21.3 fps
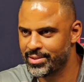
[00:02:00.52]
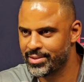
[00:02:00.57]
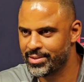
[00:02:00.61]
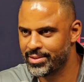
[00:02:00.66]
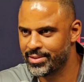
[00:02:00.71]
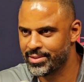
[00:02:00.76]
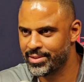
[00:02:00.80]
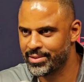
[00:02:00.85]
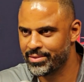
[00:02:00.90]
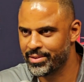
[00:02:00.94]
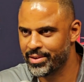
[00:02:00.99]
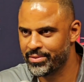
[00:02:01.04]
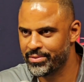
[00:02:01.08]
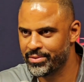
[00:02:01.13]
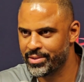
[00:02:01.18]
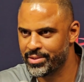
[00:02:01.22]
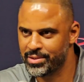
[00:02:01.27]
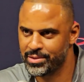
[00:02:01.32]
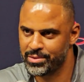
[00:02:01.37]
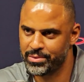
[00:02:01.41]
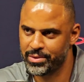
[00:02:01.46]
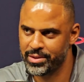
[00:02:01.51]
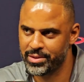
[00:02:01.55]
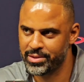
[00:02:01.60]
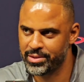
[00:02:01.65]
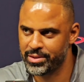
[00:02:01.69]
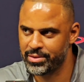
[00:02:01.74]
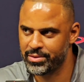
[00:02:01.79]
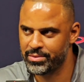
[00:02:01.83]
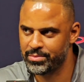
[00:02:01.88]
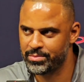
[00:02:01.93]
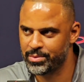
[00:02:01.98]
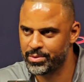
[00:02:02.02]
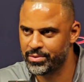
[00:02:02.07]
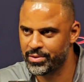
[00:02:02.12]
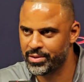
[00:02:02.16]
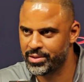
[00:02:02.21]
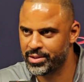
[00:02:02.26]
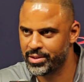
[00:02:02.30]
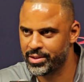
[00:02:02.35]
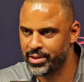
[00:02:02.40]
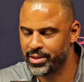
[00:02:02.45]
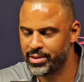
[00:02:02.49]
it's the referees as well. So move
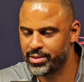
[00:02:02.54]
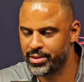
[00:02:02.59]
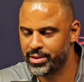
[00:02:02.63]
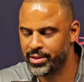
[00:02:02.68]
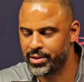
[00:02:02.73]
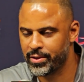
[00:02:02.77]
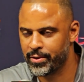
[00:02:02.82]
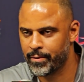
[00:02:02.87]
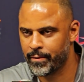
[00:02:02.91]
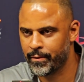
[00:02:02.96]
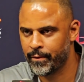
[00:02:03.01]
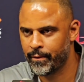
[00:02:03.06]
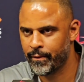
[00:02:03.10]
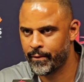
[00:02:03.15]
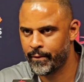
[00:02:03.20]
on to the next thing.